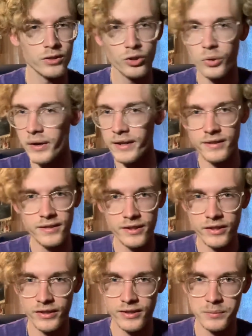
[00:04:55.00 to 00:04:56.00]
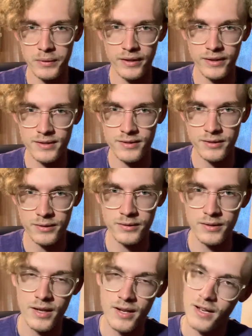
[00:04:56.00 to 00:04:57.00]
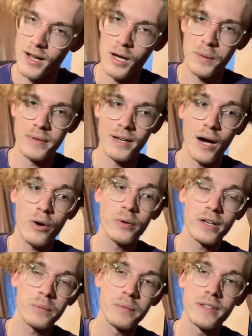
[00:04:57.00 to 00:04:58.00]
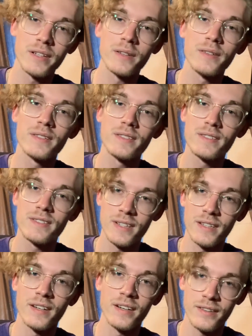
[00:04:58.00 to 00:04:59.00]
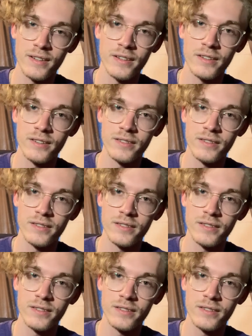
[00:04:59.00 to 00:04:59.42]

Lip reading: great theater experience too. I mean, I would recommend it, see it in a theater.